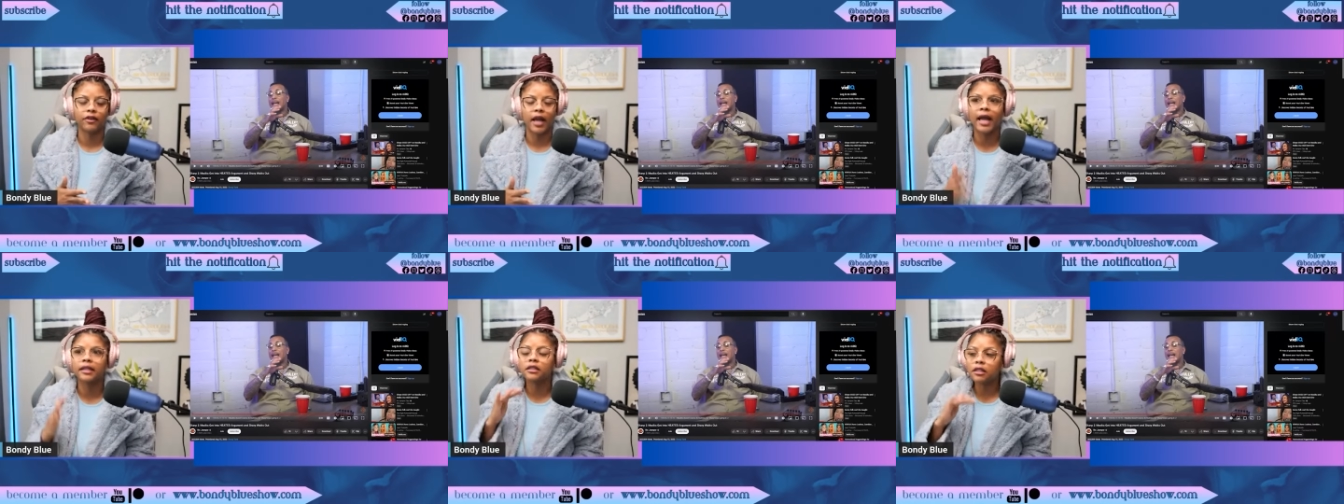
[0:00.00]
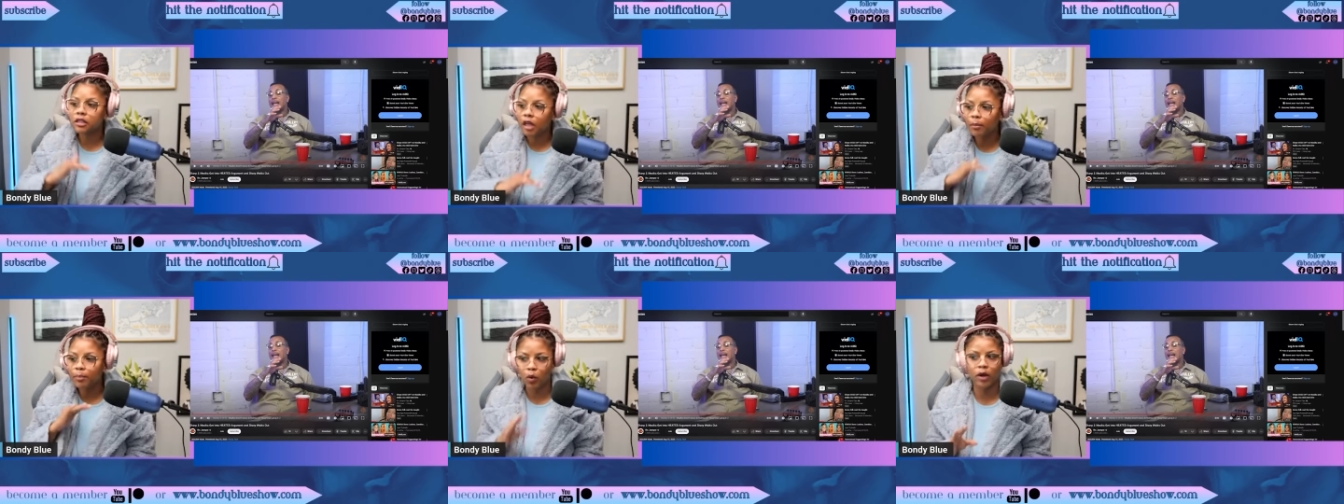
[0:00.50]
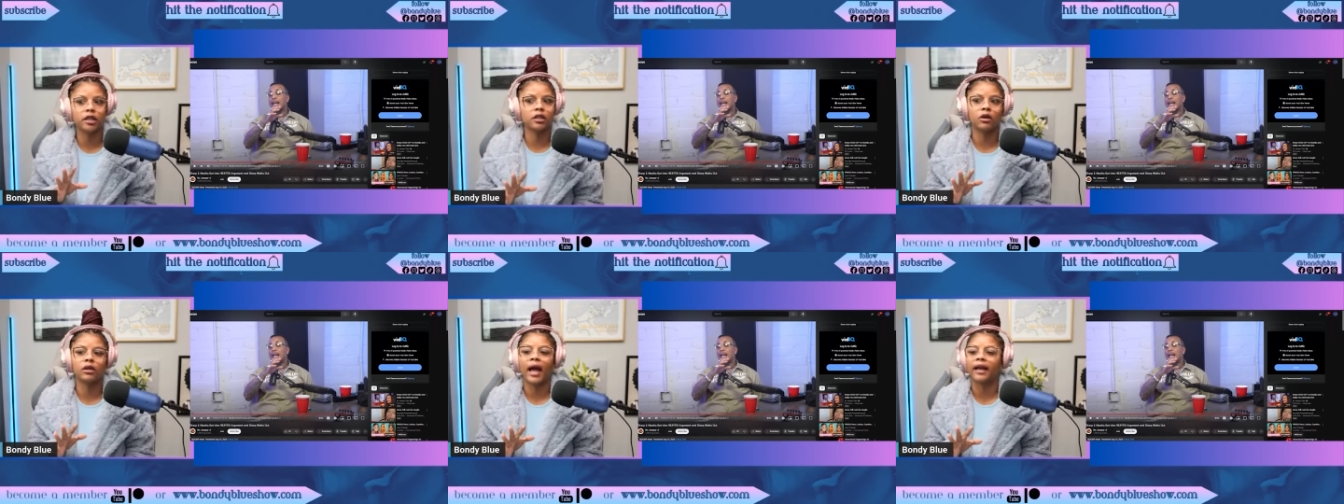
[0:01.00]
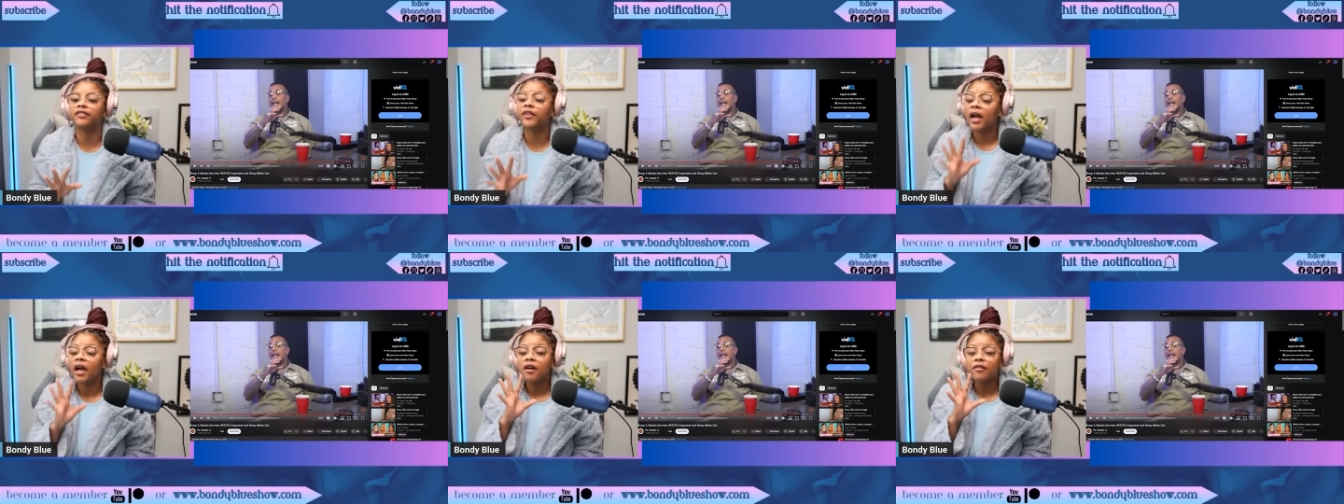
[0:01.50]
At some point in your life,
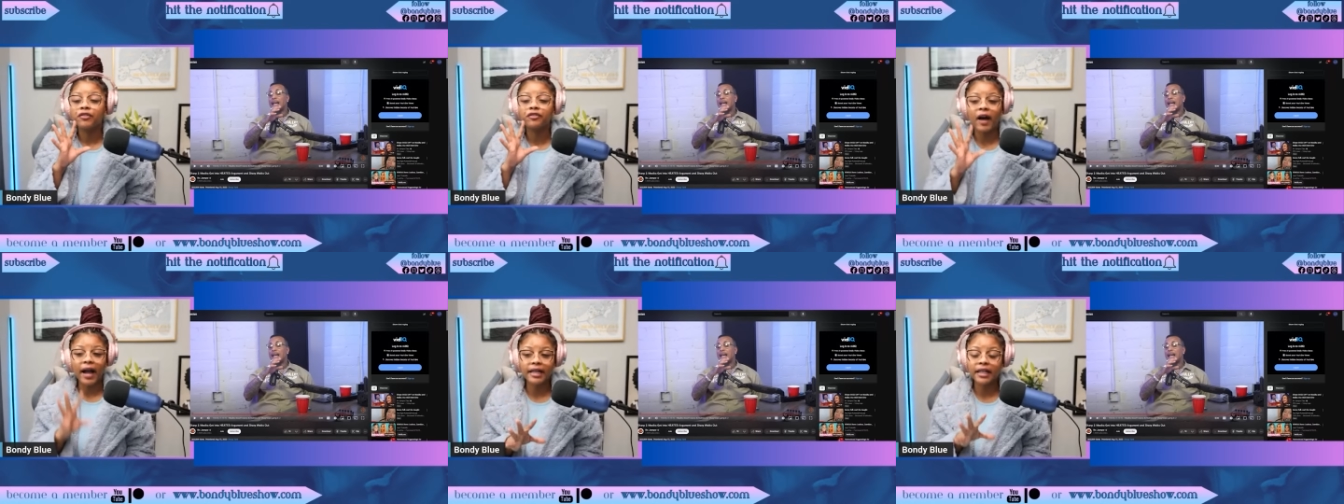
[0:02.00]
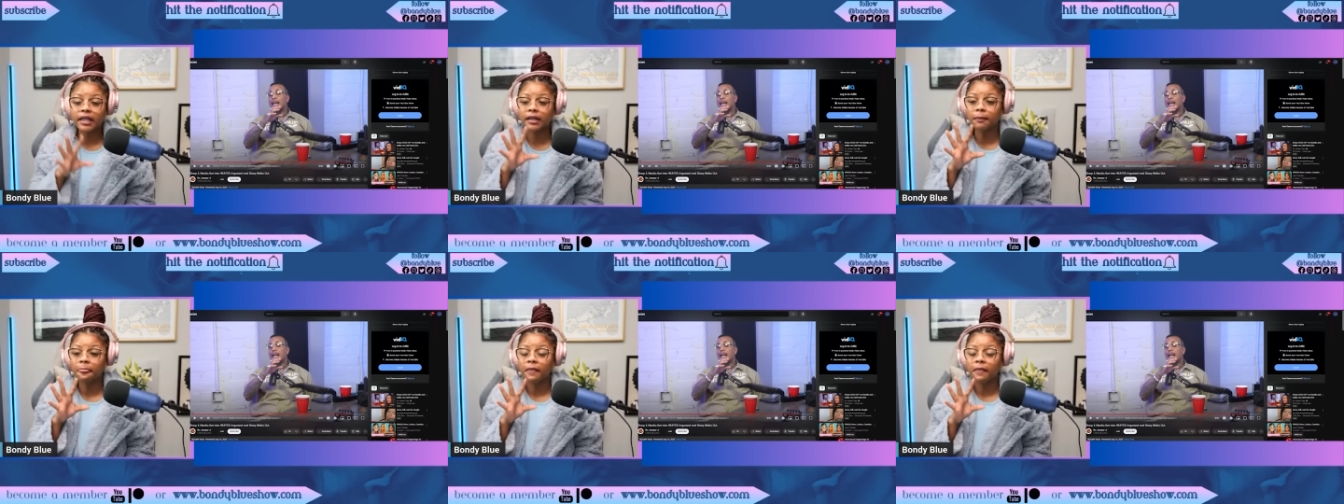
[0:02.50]
fighting